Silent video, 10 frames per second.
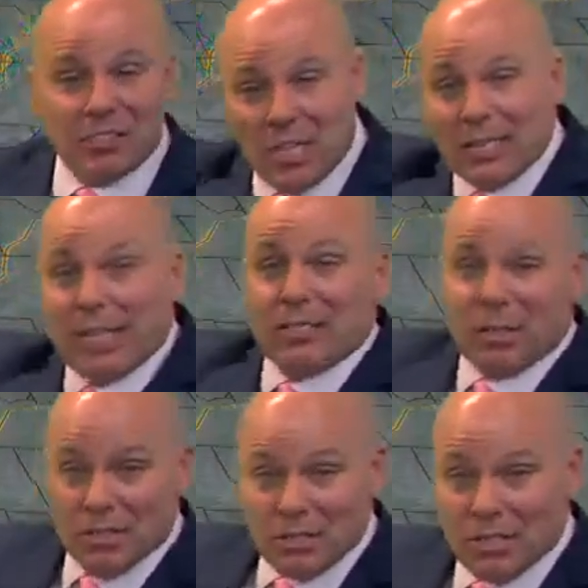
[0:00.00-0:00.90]
Sunday
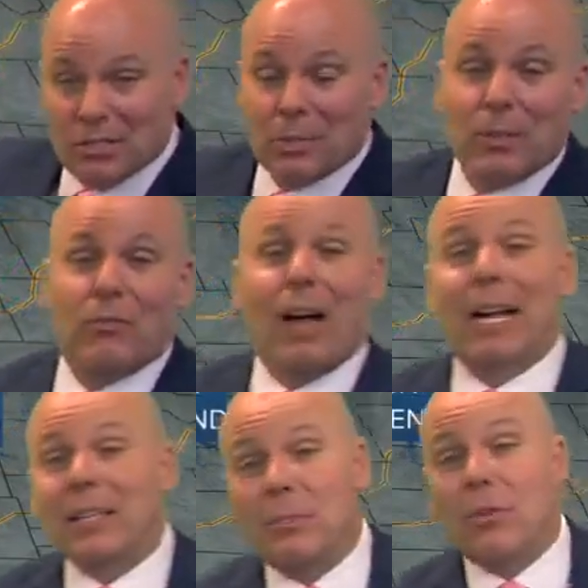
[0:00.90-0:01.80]
until the system can
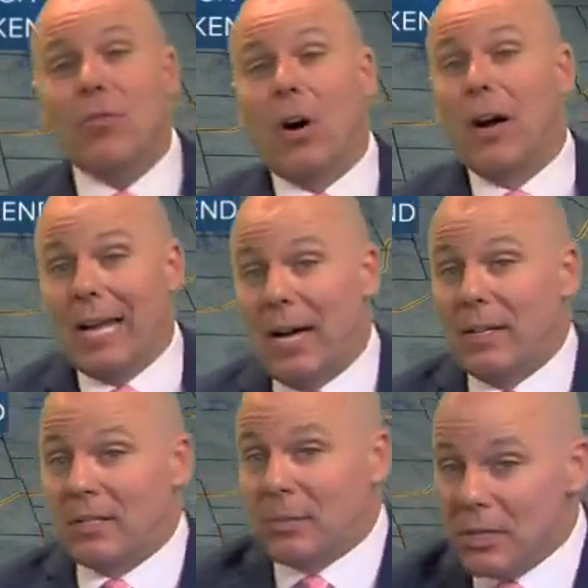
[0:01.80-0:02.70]
finally move on out.
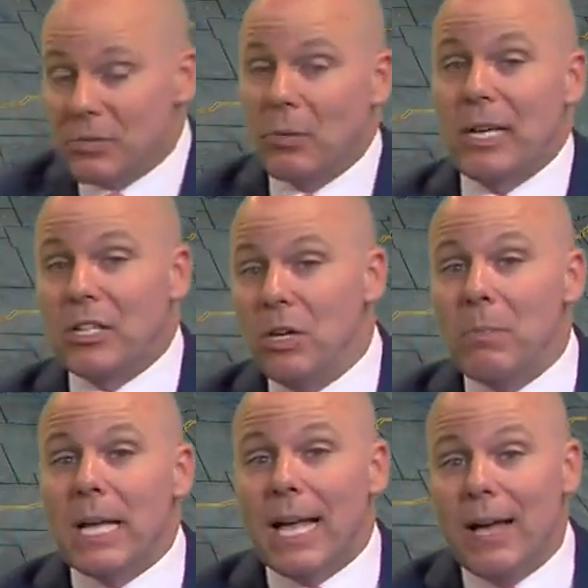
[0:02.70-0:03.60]
And some of this rain could
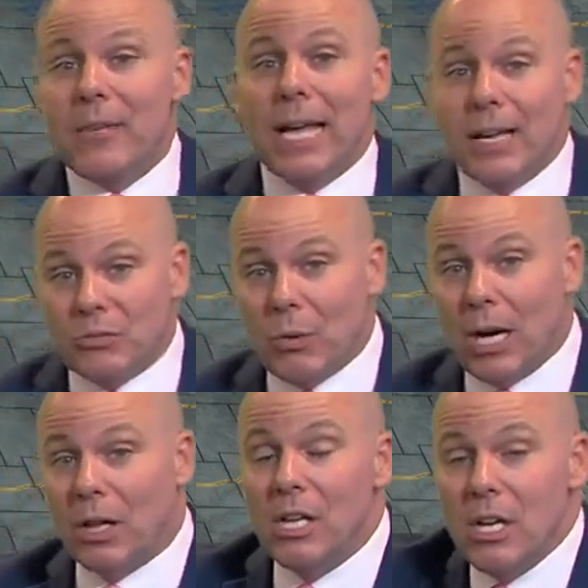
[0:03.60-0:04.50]
be heavy as
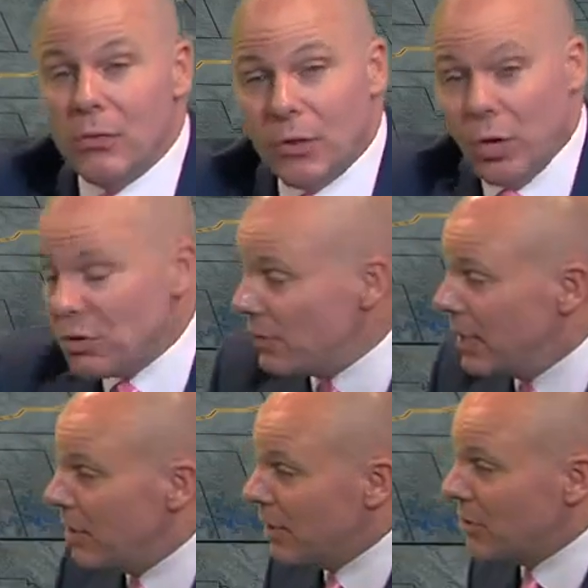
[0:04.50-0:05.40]
well. For those of you
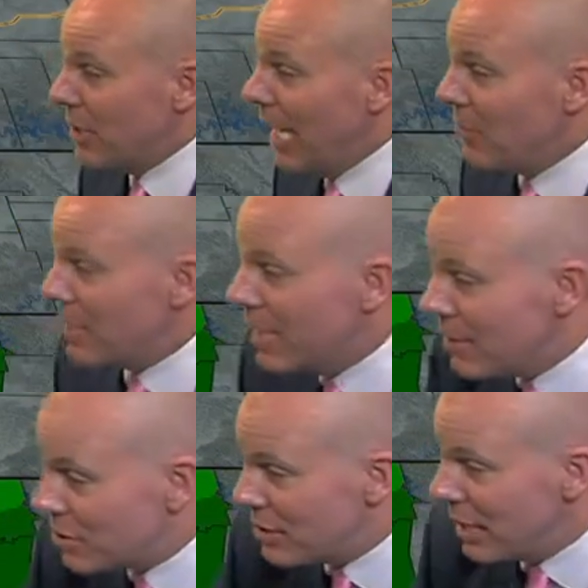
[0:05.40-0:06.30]
here to the south and
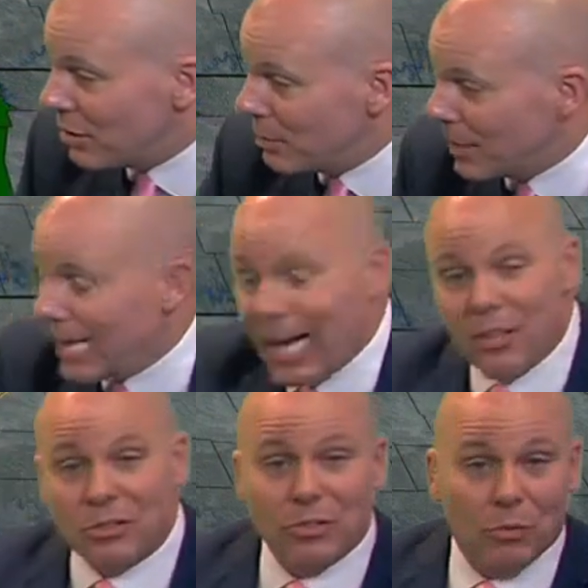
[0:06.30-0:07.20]
east, Stigler,
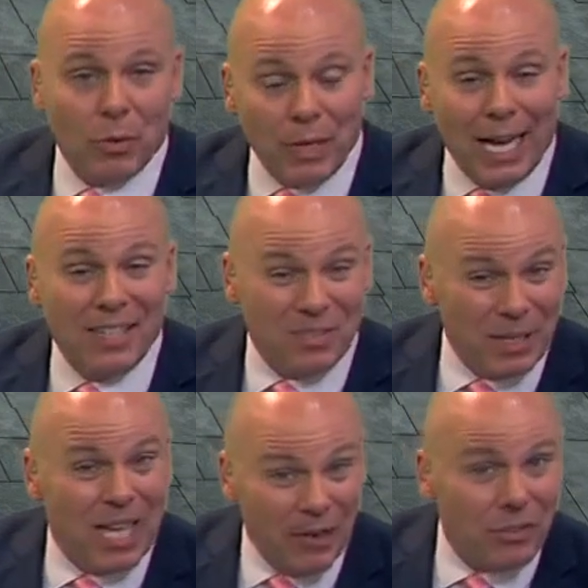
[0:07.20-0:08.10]
McAlester, where we had some of
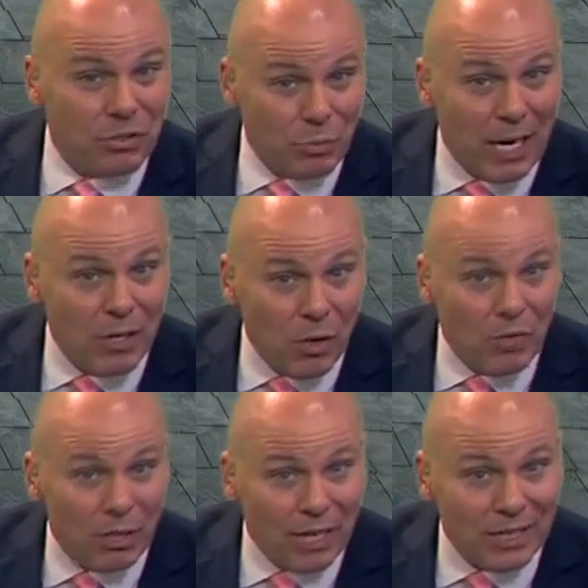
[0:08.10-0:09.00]
the heaviest rain over
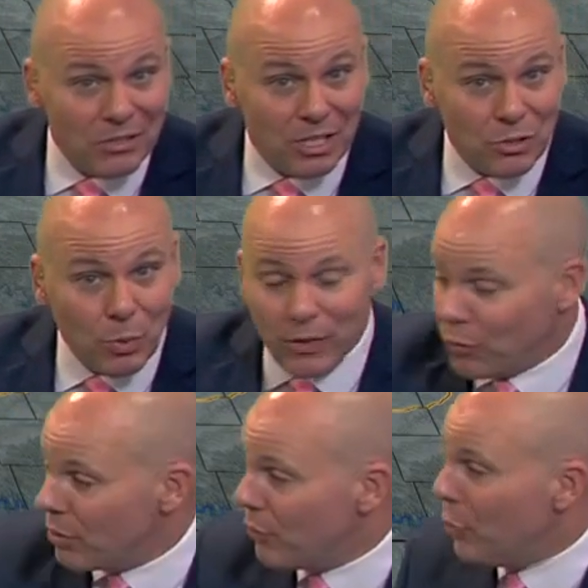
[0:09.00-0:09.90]
the last uh,
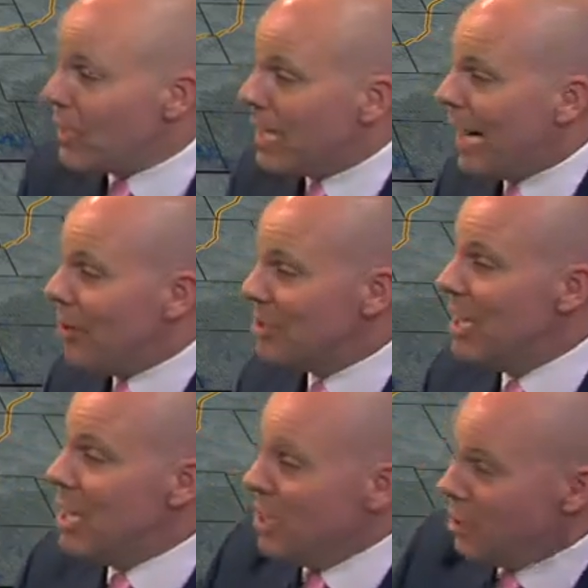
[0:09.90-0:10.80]
24 to 48 hours,
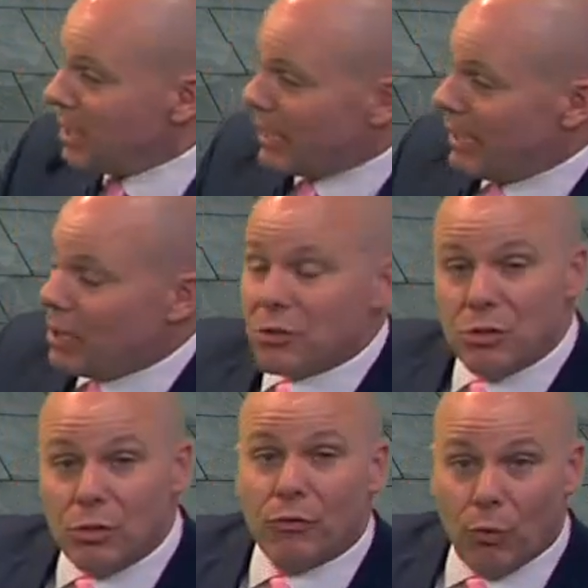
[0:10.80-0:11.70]
you could get another
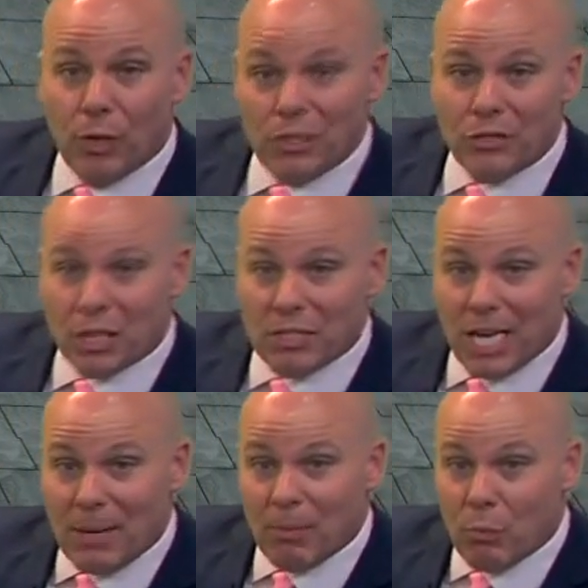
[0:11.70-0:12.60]
two to four inches on
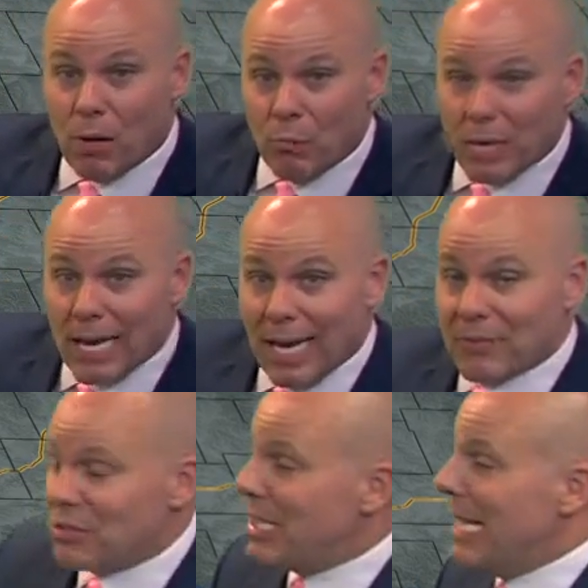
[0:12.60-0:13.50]
top of what we
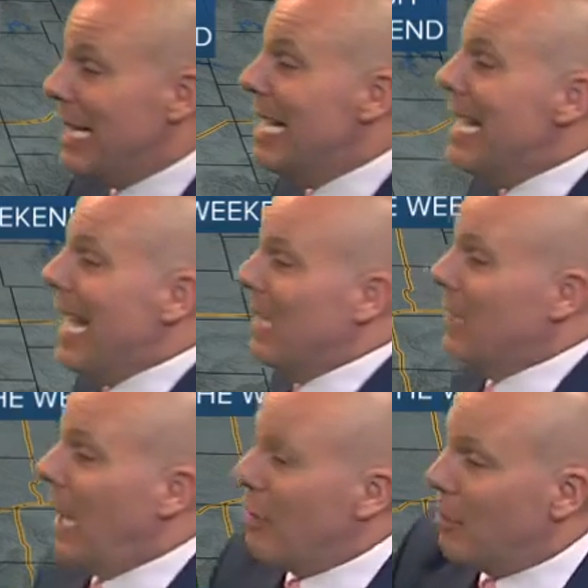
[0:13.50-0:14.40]
have seen, and
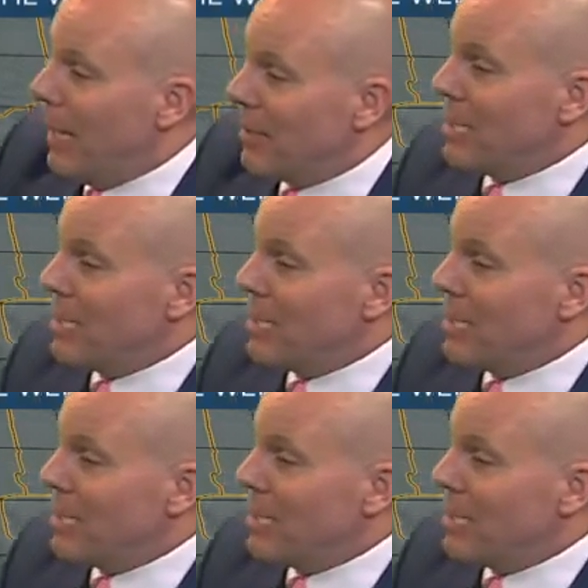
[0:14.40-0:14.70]
lighter amounts,